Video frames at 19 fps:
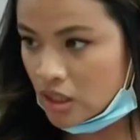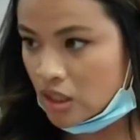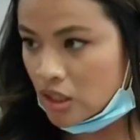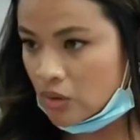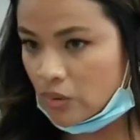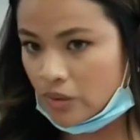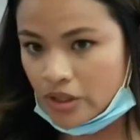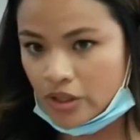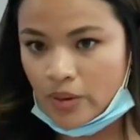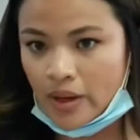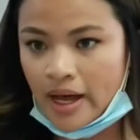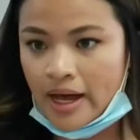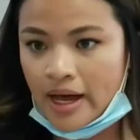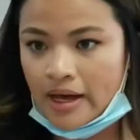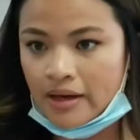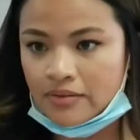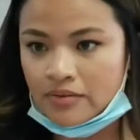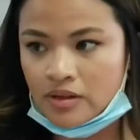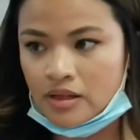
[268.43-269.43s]
What do you
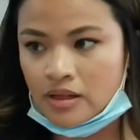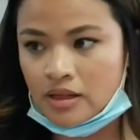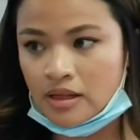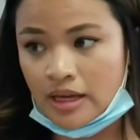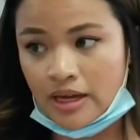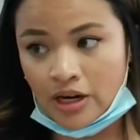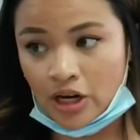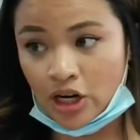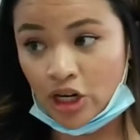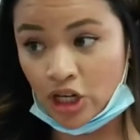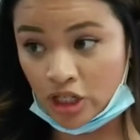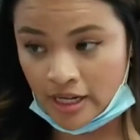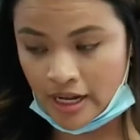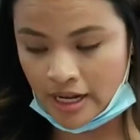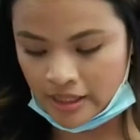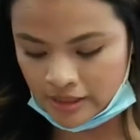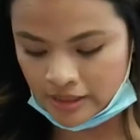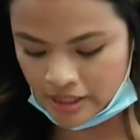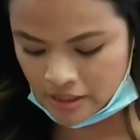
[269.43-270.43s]
have there?
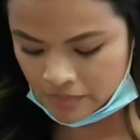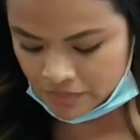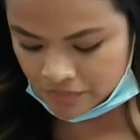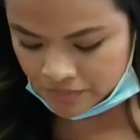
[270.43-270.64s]
Natalie?